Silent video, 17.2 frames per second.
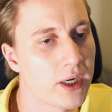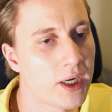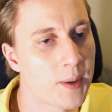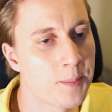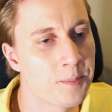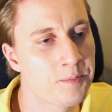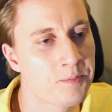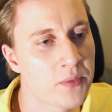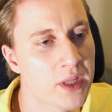
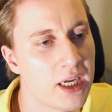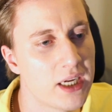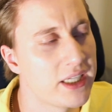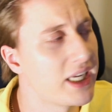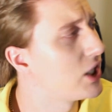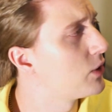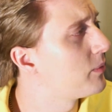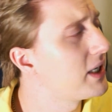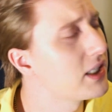So
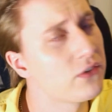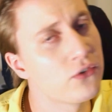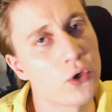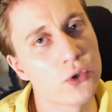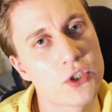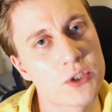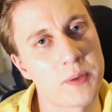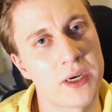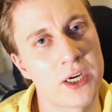
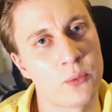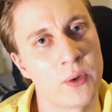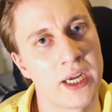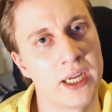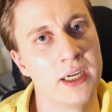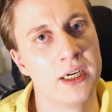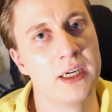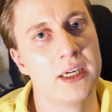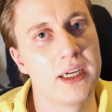yeah, you might have
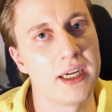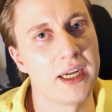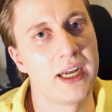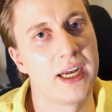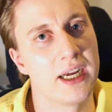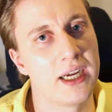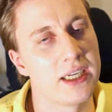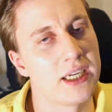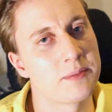noticed, by the
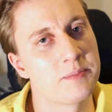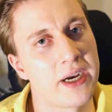way,